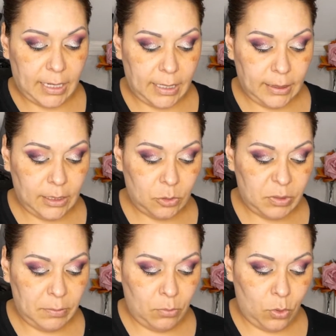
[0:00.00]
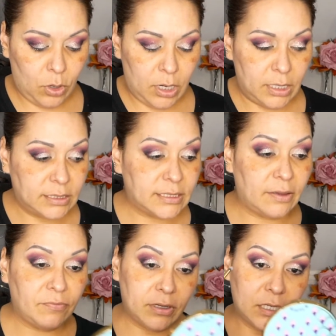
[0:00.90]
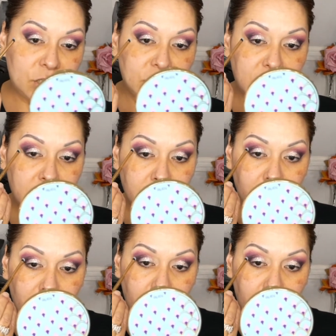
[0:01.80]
a little bit more definition.